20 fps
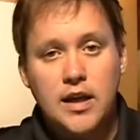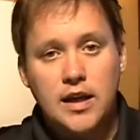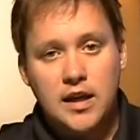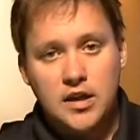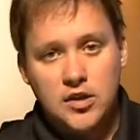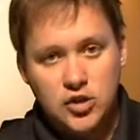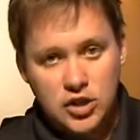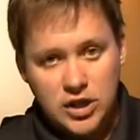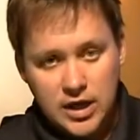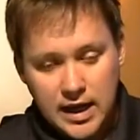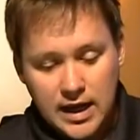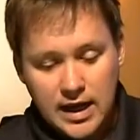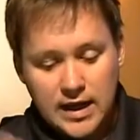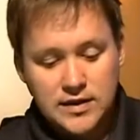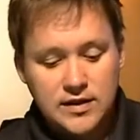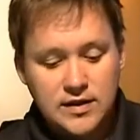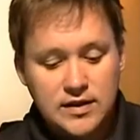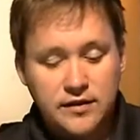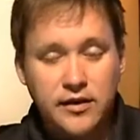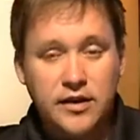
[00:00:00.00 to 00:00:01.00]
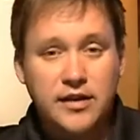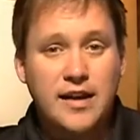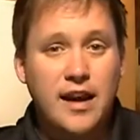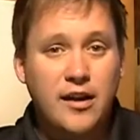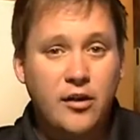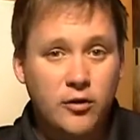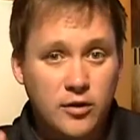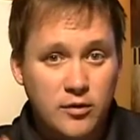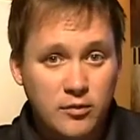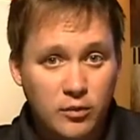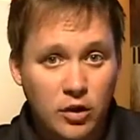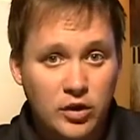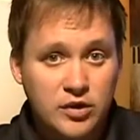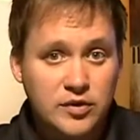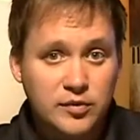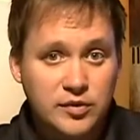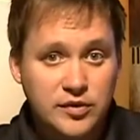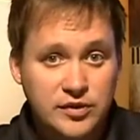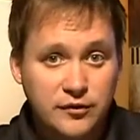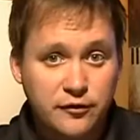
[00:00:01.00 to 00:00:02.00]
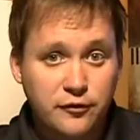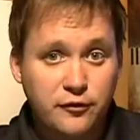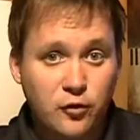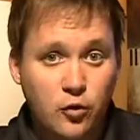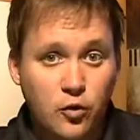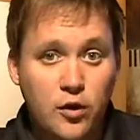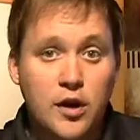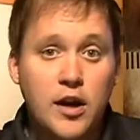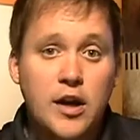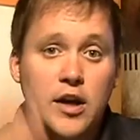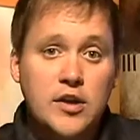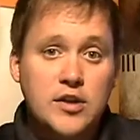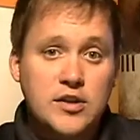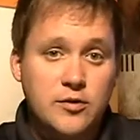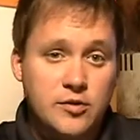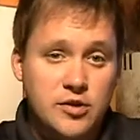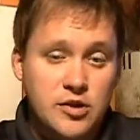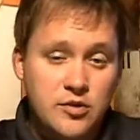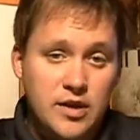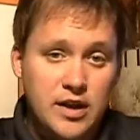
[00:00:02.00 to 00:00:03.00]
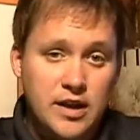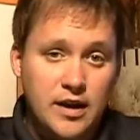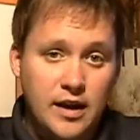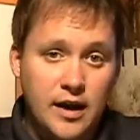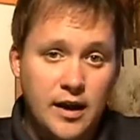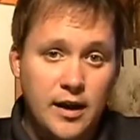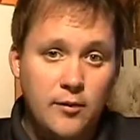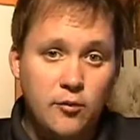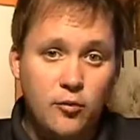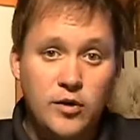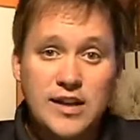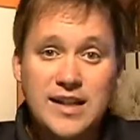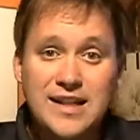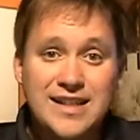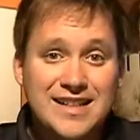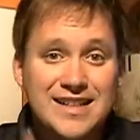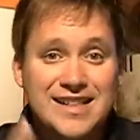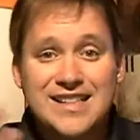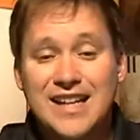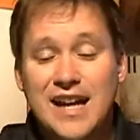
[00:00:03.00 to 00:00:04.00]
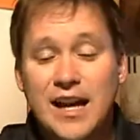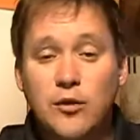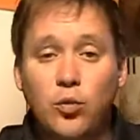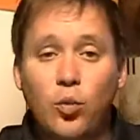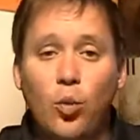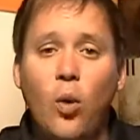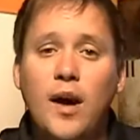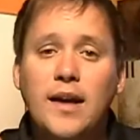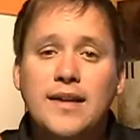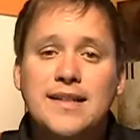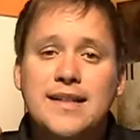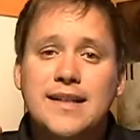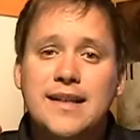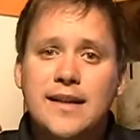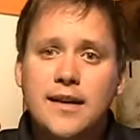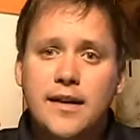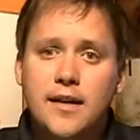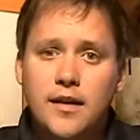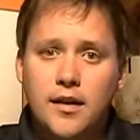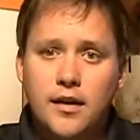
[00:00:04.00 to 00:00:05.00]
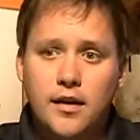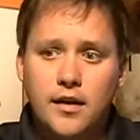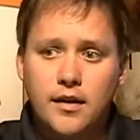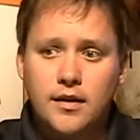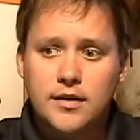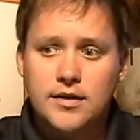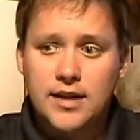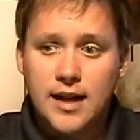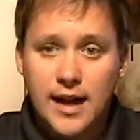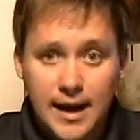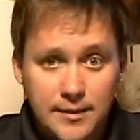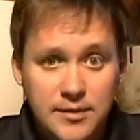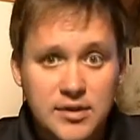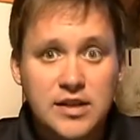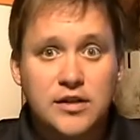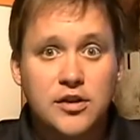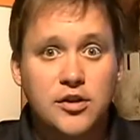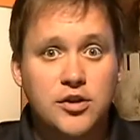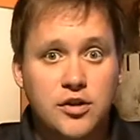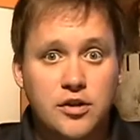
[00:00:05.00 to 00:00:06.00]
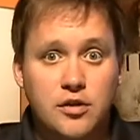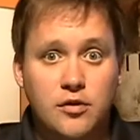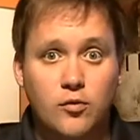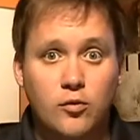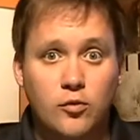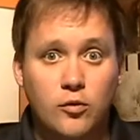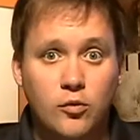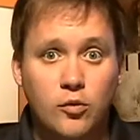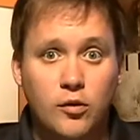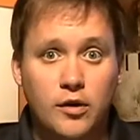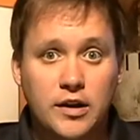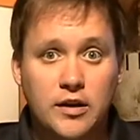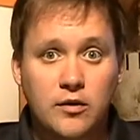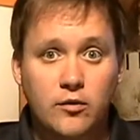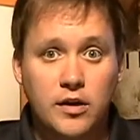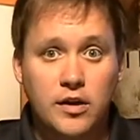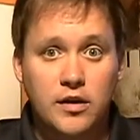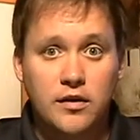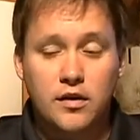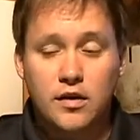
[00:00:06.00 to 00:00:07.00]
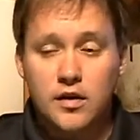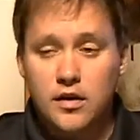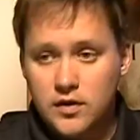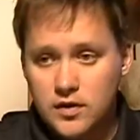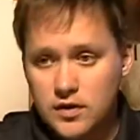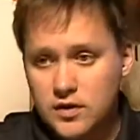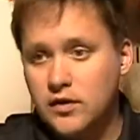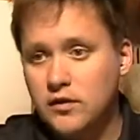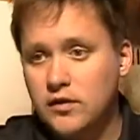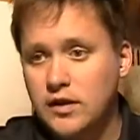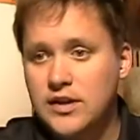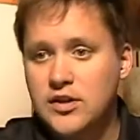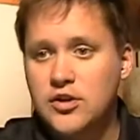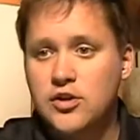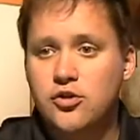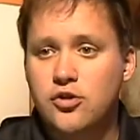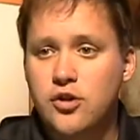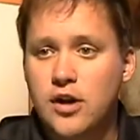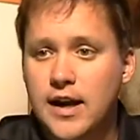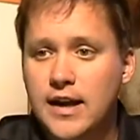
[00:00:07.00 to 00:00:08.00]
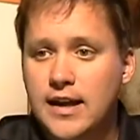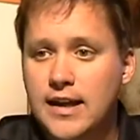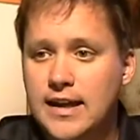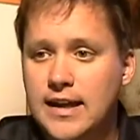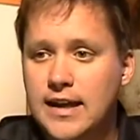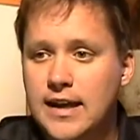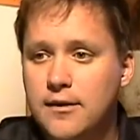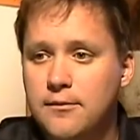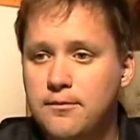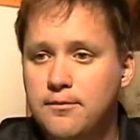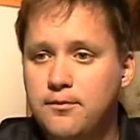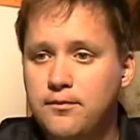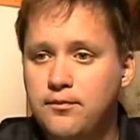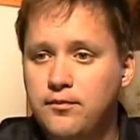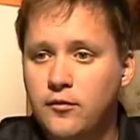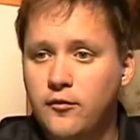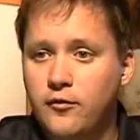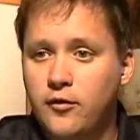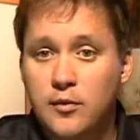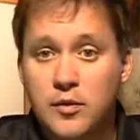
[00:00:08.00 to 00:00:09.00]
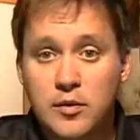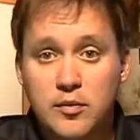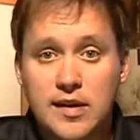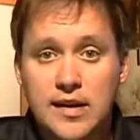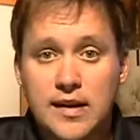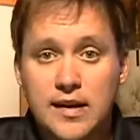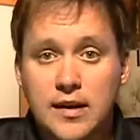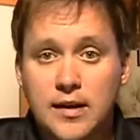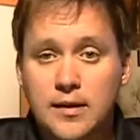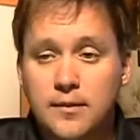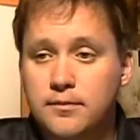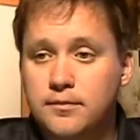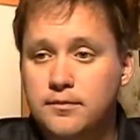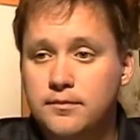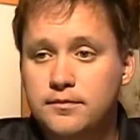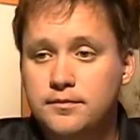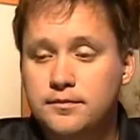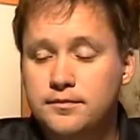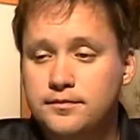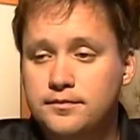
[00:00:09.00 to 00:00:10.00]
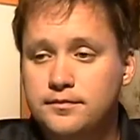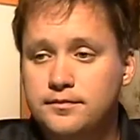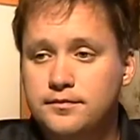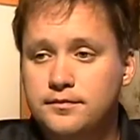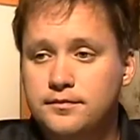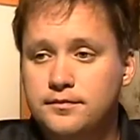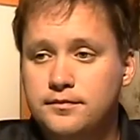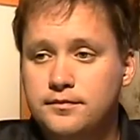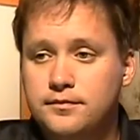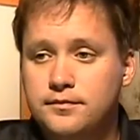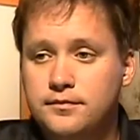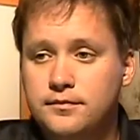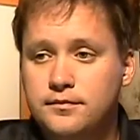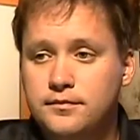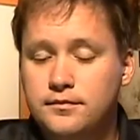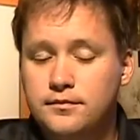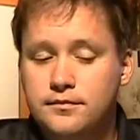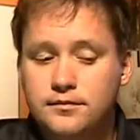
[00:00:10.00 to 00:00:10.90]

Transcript: and jazz and stuff like that are in multiples of 4. So when you hit, we need to decide what time signature we're working with. So let's try it again from the beginning. It's